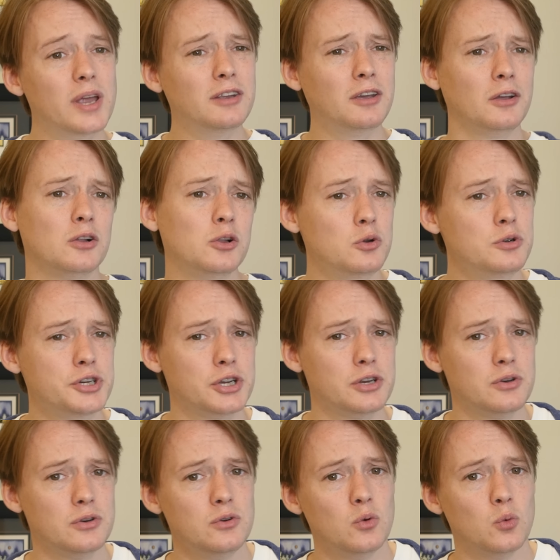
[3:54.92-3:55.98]
in
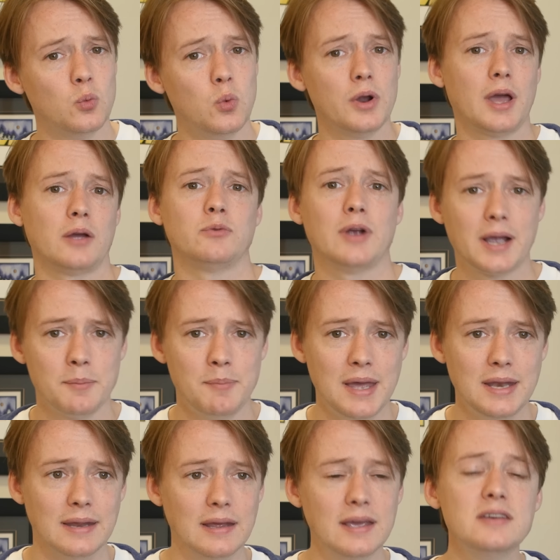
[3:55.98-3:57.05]
conclusion, would I
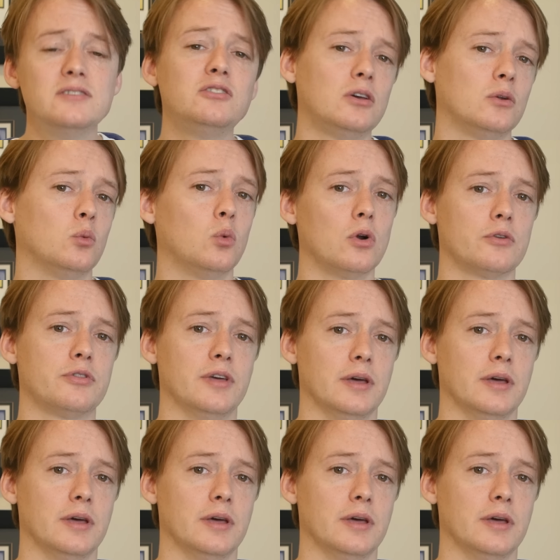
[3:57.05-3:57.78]
recommend it? Is it worth